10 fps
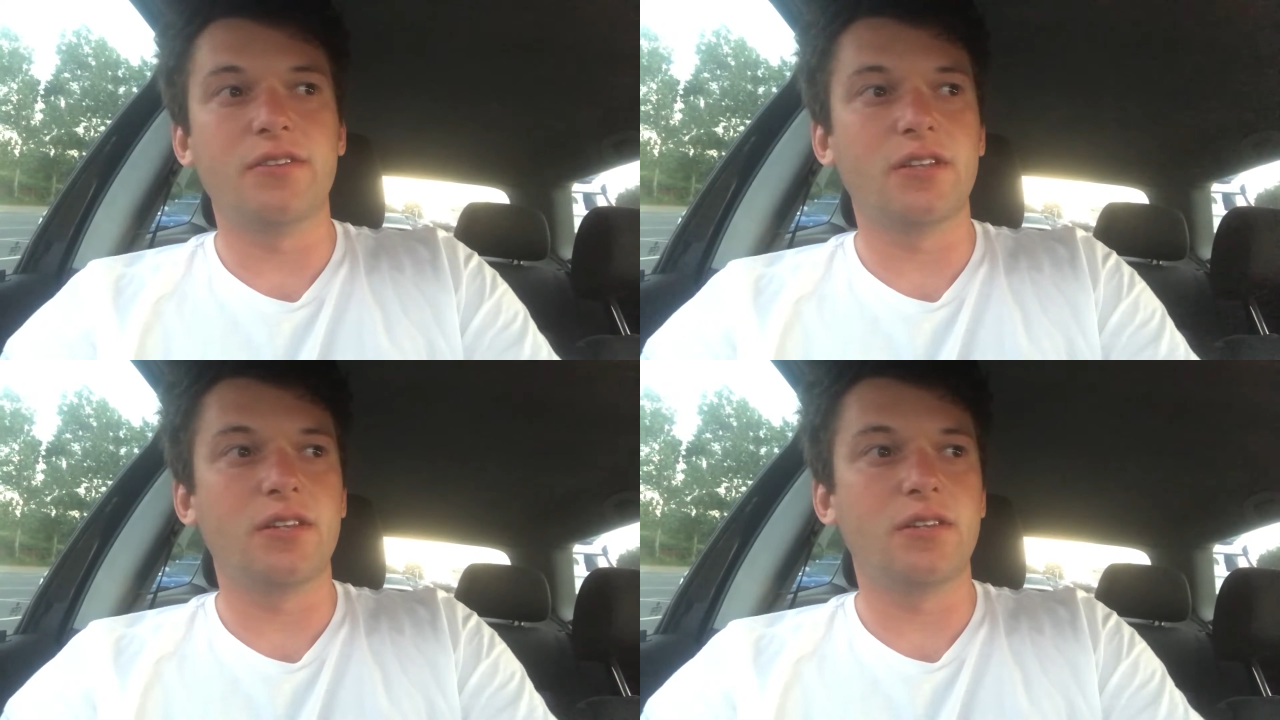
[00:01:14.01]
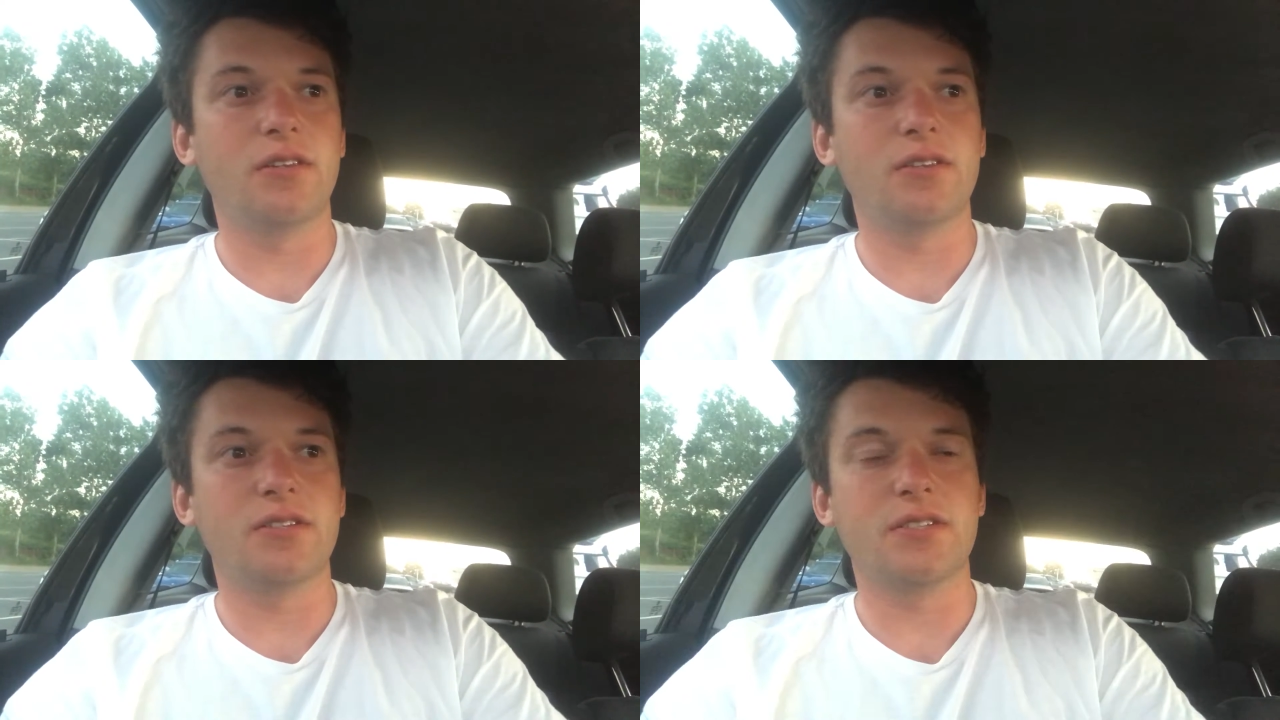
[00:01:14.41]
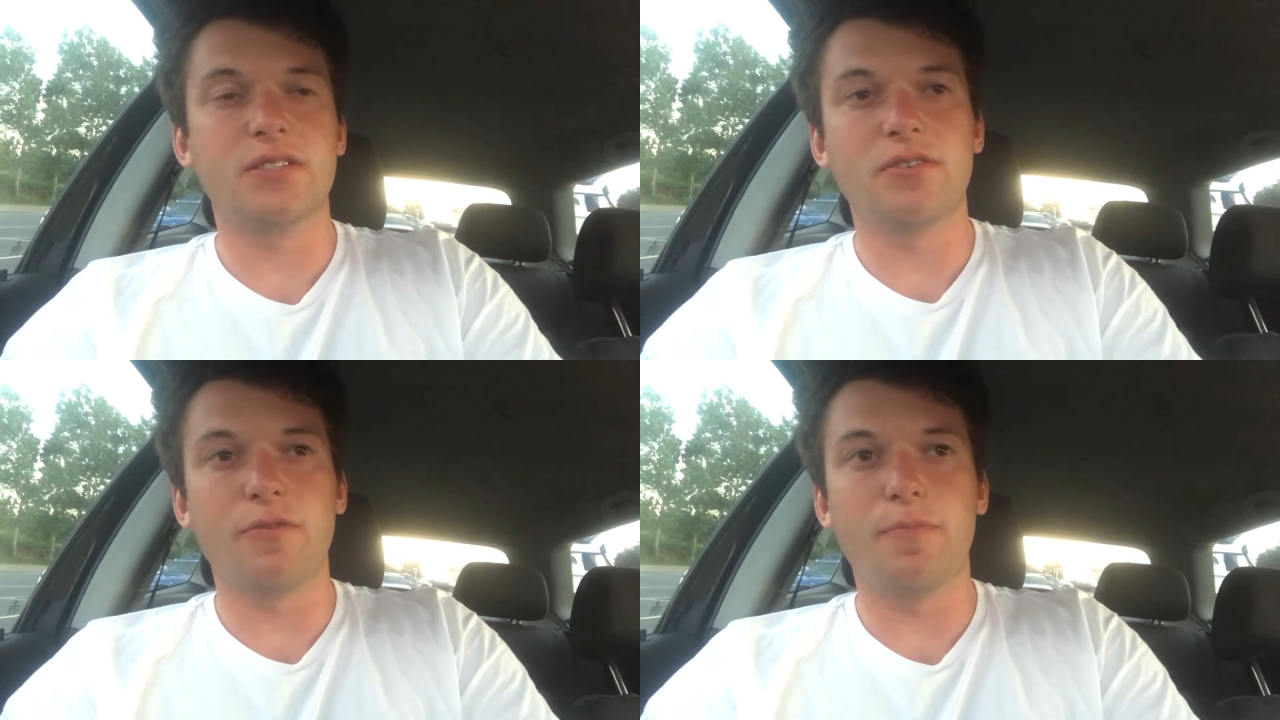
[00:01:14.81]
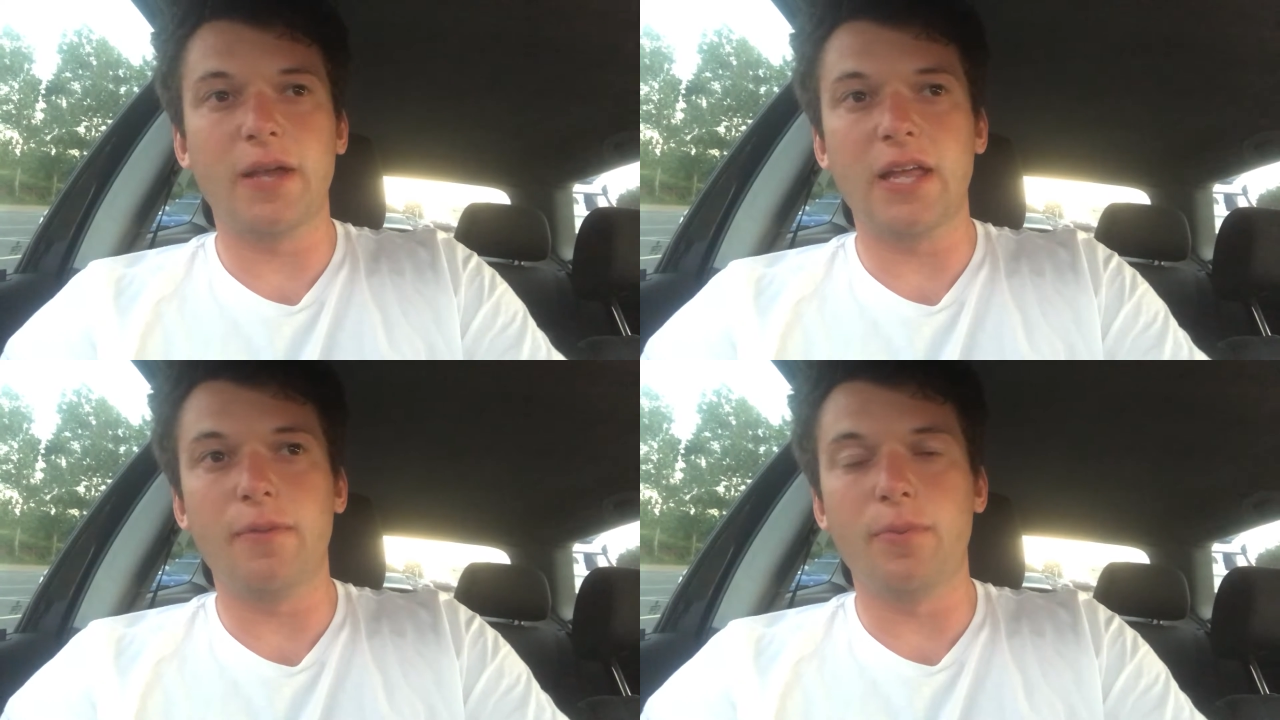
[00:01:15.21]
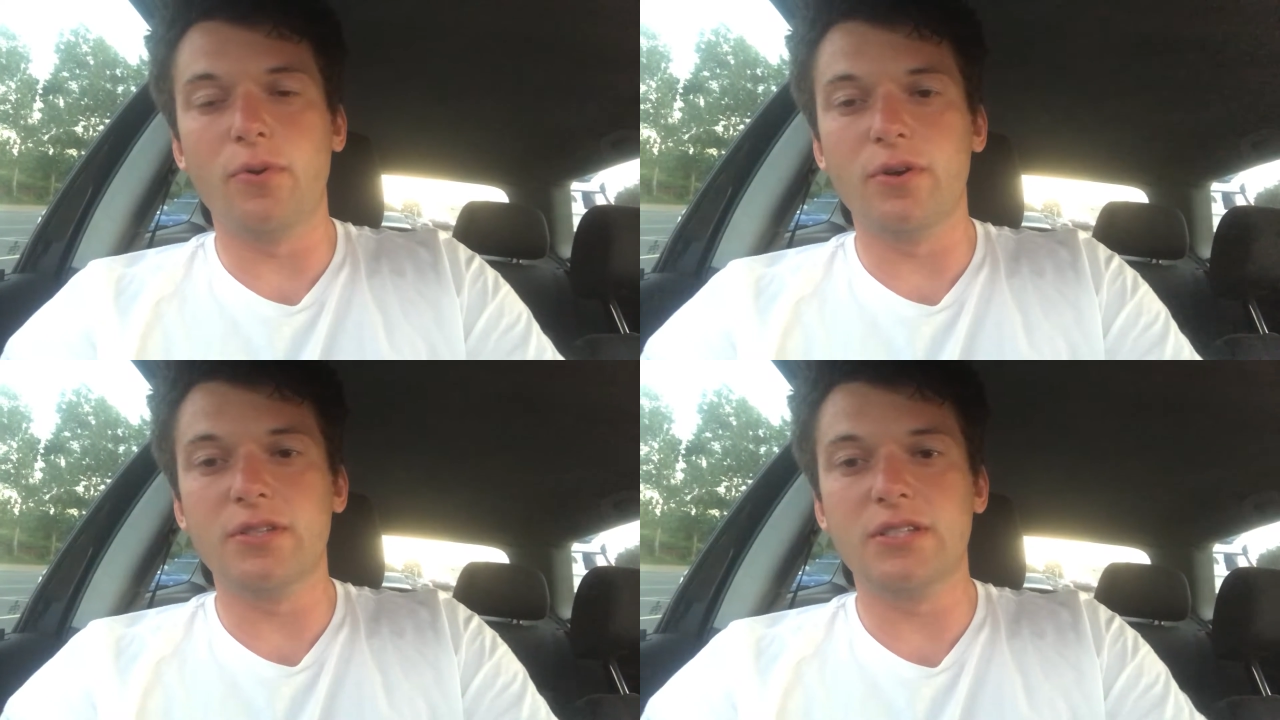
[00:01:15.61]
than just sort of beginner
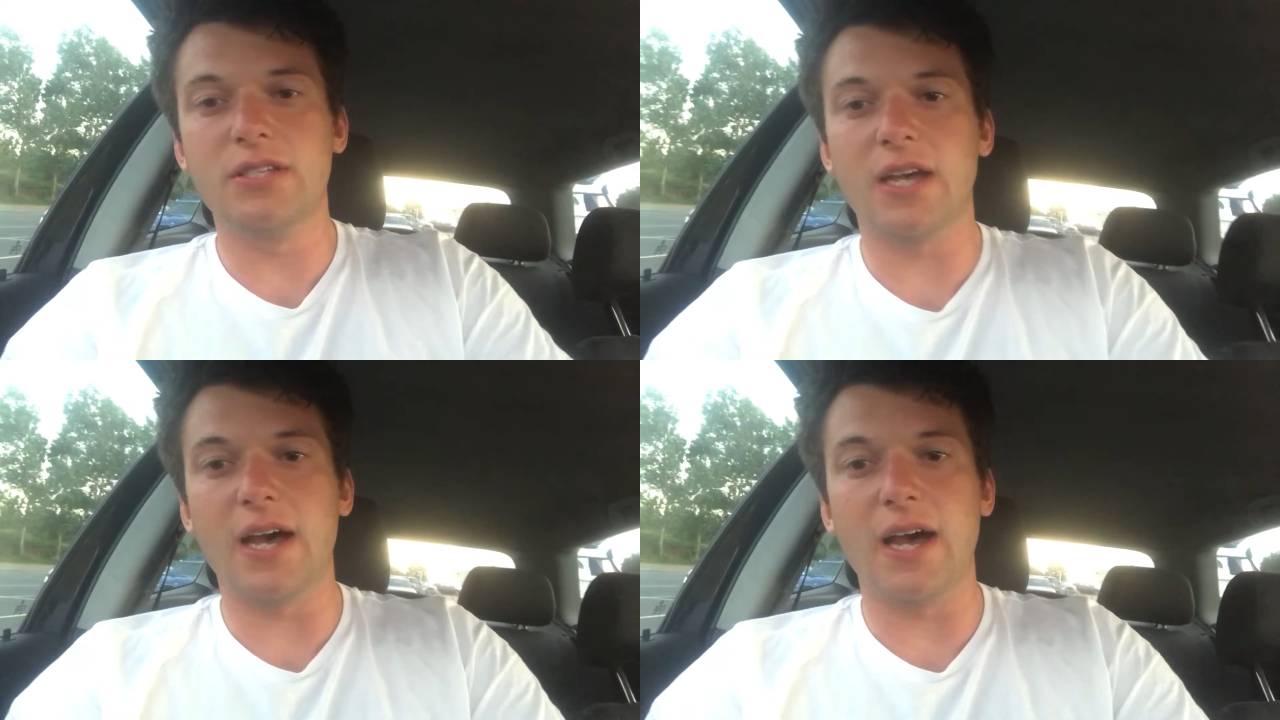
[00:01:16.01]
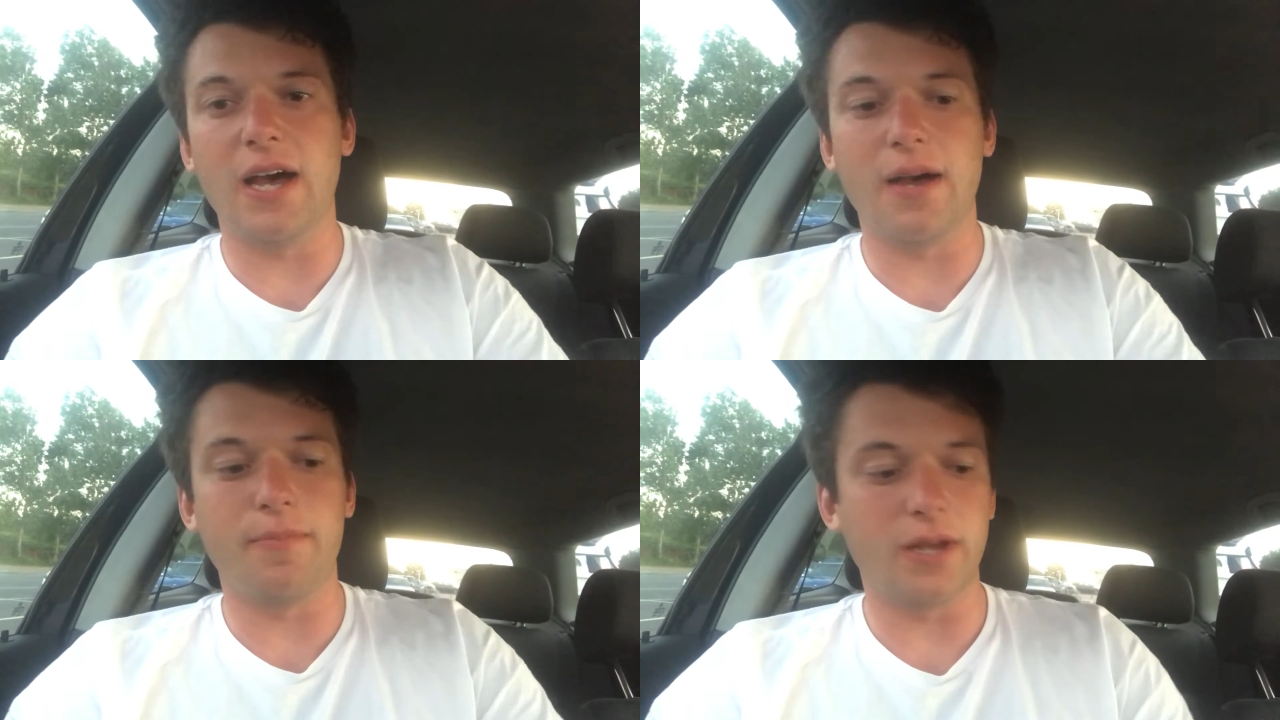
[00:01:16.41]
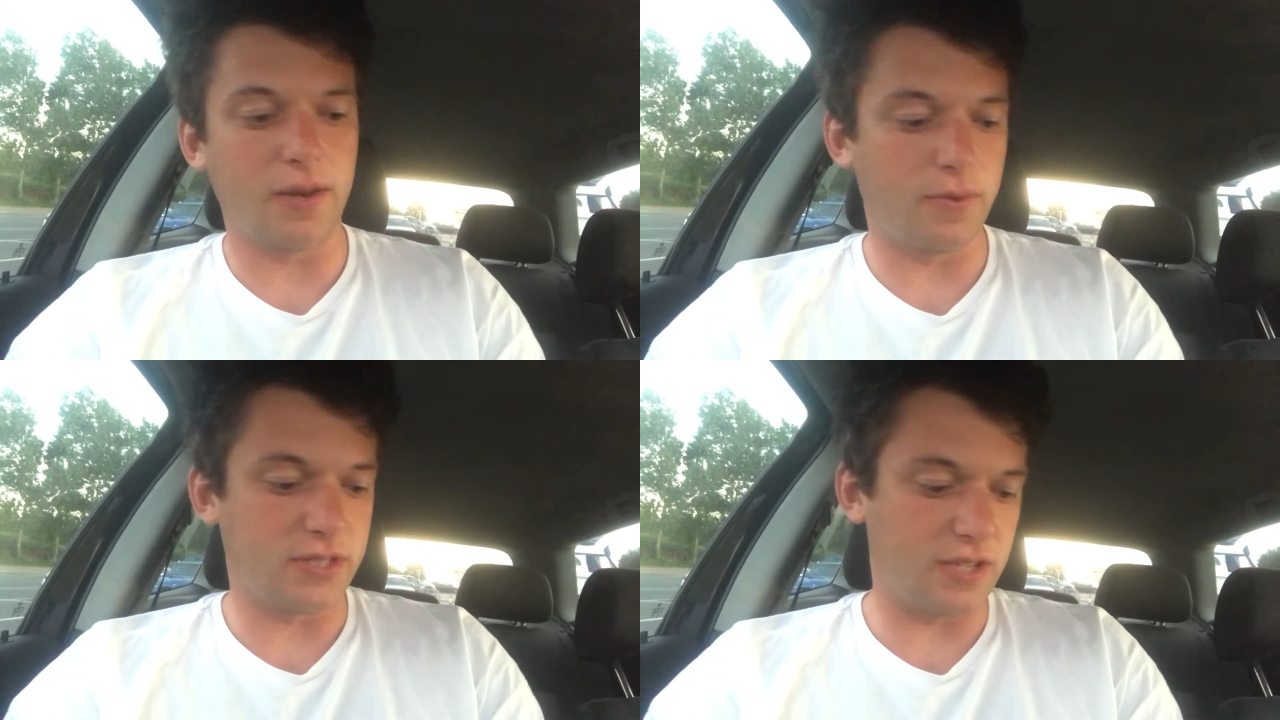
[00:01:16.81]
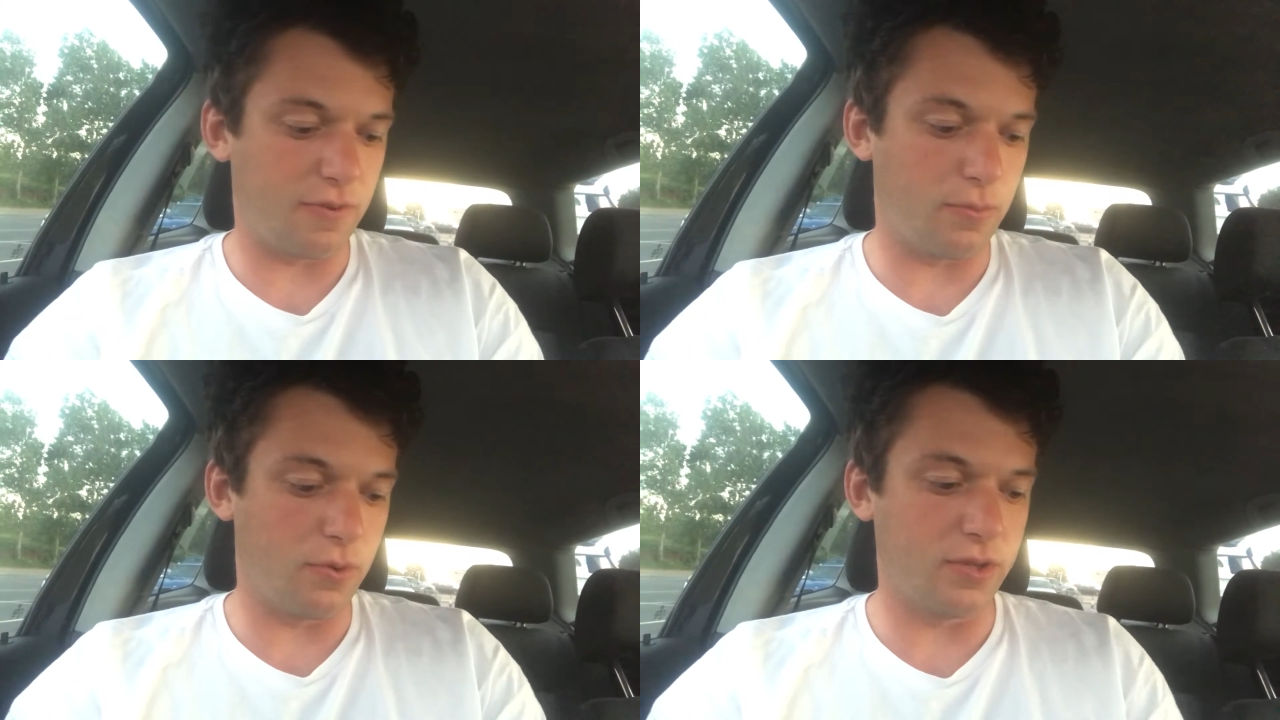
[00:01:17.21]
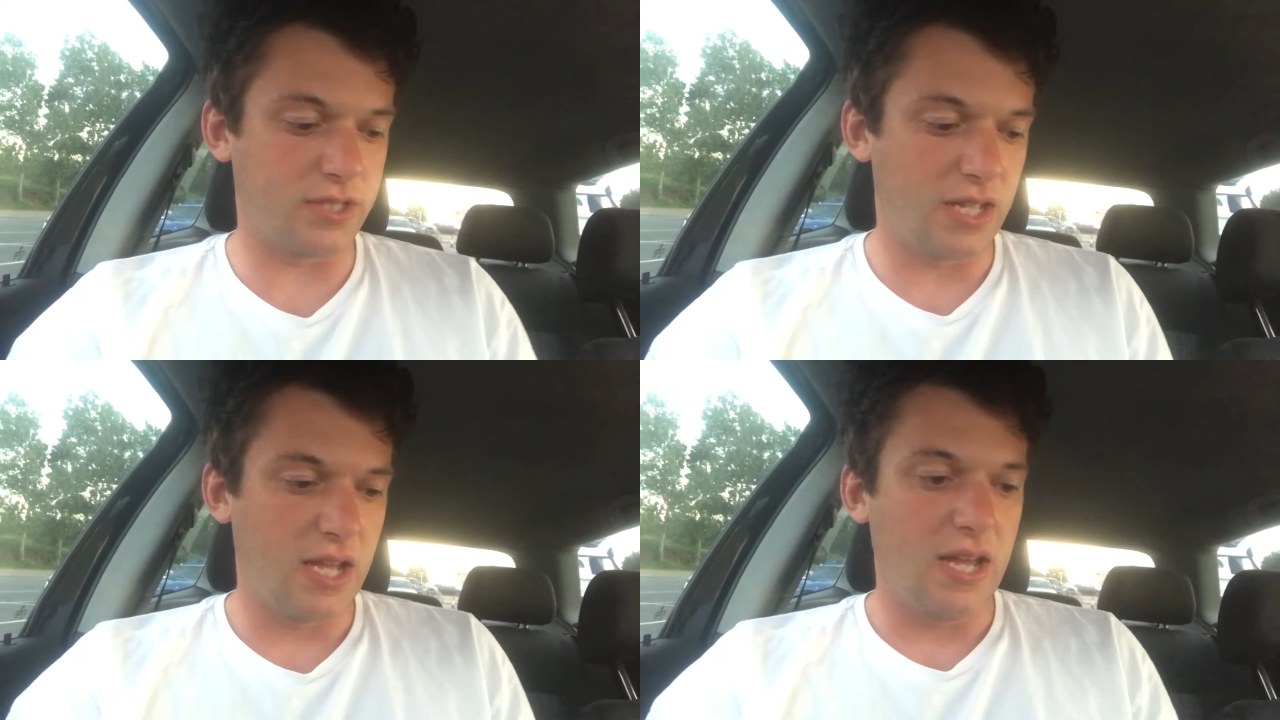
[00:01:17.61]
boards, beginner windsurfing boards.